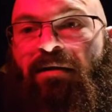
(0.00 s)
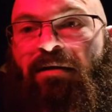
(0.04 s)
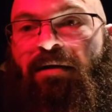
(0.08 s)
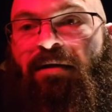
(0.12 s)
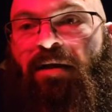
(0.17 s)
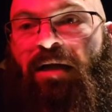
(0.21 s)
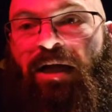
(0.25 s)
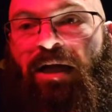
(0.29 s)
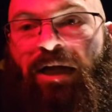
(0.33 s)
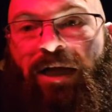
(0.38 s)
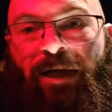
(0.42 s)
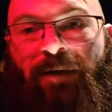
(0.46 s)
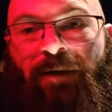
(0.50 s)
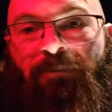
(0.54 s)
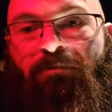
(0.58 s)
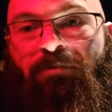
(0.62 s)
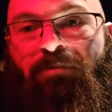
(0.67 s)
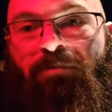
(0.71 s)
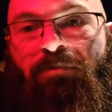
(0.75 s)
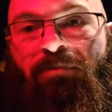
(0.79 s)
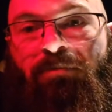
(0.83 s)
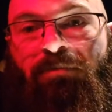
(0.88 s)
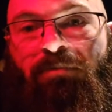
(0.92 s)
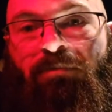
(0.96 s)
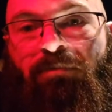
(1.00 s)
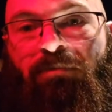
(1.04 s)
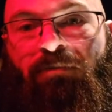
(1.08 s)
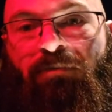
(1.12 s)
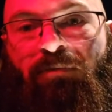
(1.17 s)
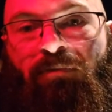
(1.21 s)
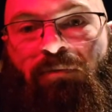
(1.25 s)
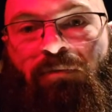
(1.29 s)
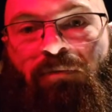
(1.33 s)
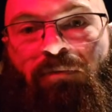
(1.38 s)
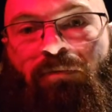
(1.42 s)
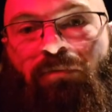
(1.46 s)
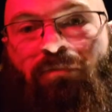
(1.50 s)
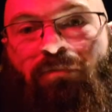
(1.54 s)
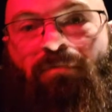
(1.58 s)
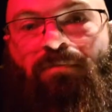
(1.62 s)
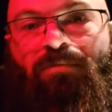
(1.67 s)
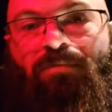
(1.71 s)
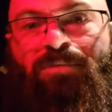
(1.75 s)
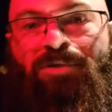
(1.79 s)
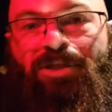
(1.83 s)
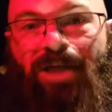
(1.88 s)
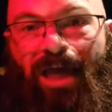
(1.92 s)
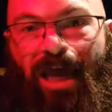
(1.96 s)

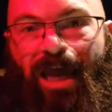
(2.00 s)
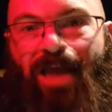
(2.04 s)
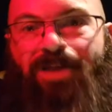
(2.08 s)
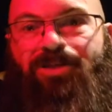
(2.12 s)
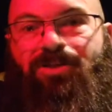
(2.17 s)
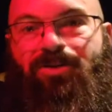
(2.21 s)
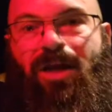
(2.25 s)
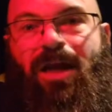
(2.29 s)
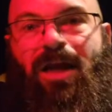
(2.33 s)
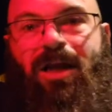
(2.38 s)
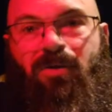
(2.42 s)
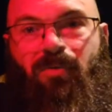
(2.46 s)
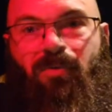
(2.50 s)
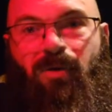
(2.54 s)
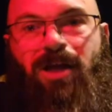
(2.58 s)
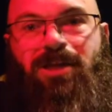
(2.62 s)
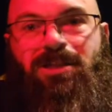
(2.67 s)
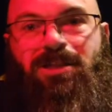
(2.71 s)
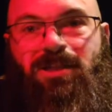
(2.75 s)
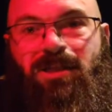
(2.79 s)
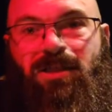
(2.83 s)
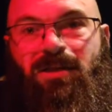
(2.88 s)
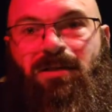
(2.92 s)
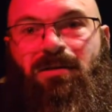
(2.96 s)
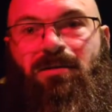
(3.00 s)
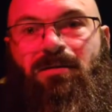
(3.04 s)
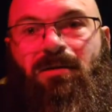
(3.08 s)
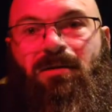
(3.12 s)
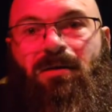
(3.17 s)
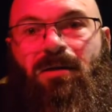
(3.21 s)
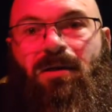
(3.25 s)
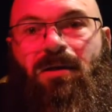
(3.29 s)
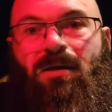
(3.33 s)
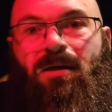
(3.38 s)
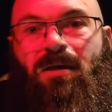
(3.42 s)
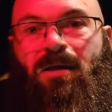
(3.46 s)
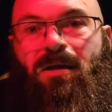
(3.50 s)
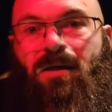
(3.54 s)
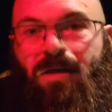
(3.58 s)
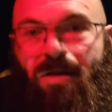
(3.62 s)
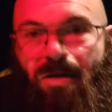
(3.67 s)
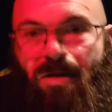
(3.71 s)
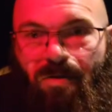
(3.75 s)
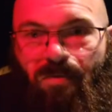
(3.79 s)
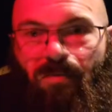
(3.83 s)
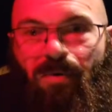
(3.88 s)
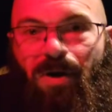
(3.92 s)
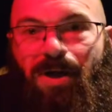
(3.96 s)
to answer that question,
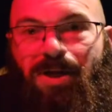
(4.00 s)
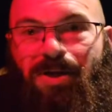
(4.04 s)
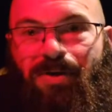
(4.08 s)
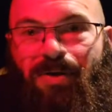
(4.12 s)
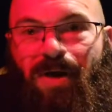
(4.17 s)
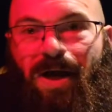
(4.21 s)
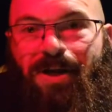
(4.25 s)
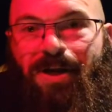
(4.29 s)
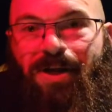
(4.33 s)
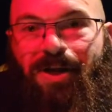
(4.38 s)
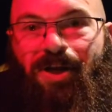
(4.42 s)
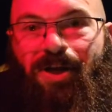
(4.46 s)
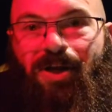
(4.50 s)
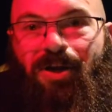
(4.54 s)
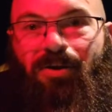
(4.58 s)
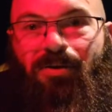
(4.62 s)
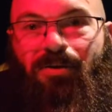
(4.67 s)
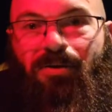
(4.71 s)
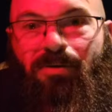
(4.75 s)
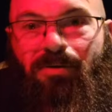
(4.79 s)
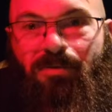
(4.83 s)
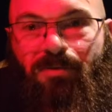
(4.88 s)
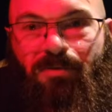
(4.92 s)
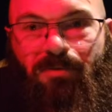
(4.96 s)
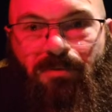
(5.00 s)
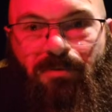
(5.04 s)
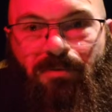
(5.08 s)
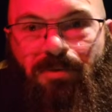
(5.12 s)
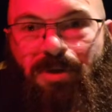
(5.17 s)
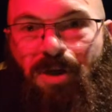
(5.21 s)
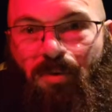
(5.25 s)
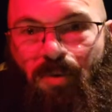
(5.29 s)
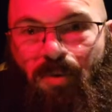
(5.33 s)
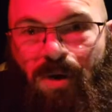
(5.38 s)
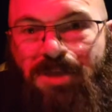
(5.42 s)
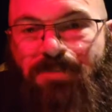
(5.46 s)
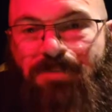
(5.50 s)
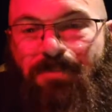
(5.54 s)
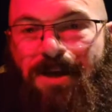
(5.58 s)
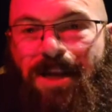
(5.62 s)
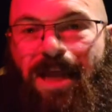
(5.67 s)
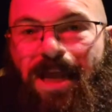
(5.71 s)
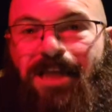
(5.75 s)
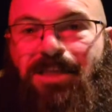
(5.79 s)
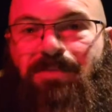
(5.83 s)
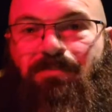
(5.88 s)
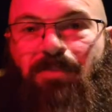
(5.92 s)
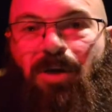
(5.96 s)
what do I do? You know, what's my
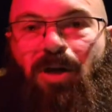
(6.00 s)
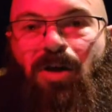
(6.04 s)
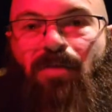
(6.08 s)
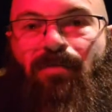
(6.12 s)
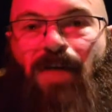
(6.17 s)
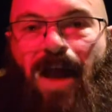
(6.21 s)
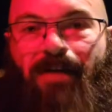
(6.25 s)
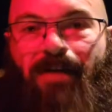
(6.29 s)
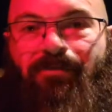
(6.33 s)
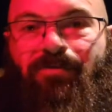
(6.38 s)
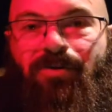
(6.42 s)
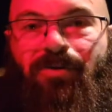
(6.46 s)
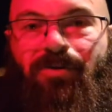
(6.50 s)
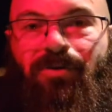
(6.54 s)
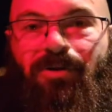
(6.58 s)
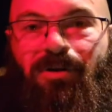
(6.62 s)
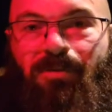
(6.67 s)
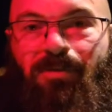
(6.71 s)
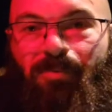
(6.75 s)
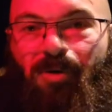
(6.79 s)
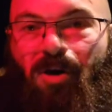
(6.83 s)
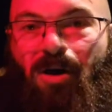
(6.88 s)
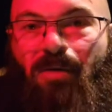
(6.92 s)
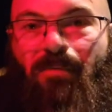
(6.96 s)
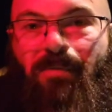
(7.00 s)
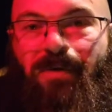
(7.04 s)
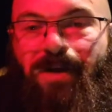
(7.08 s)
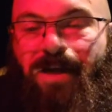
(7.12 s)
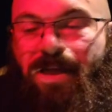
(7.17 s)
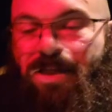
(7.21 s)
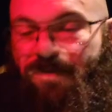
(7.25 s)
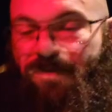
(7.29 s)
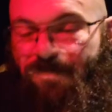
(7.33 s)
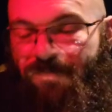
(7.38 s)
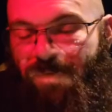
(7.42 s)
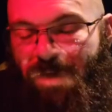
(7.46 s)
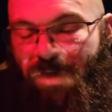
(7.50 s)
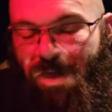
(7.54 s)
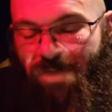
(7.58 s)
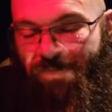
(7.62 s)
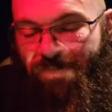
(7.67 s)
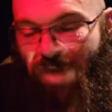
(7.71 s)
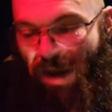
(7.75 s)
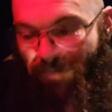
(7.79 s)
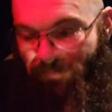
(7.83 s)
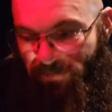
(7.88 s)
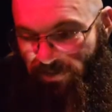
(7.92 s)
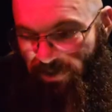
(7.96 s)
next move after the compartment gets,
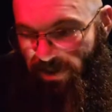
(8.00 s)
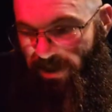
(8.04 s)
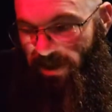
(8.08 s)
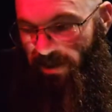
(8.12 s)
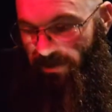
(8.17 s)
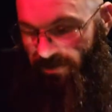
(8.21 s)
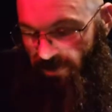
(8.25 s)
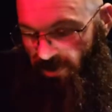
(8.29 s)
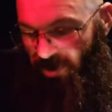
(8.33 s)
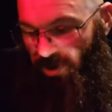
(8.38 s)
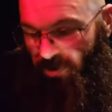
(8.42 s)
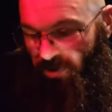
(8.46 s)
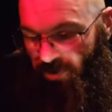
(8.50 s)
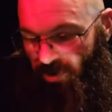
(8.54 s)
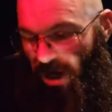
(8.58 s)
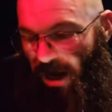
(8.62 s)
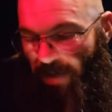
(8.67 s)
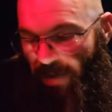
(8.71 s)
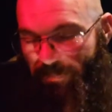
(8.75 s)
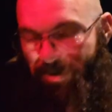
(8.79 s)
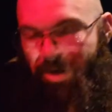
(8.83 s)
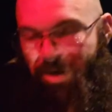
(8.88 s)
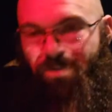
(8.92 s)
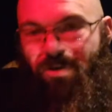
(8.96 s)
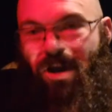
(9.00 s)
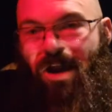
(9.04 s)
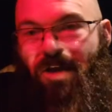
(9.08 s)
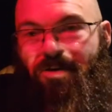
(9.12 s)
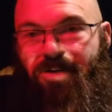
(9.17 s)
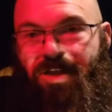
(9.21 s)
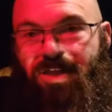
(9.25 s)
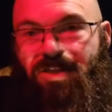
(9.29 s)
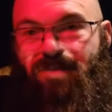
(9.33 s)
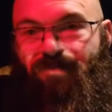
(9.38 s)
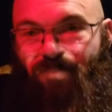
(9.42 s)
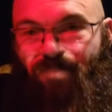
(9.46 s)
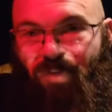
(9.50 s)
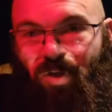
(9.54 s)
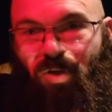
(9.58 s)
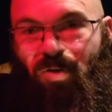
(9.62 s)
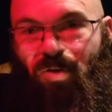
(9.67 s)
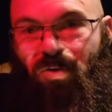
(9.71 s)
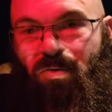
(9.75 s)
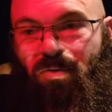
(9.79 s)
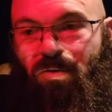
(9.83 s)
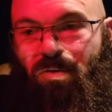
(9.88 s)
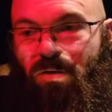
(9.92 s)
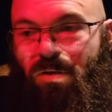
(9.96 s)
after the drop in the ground gets
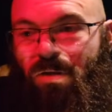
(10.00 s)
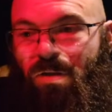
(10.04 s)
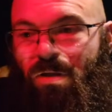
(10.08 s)
full?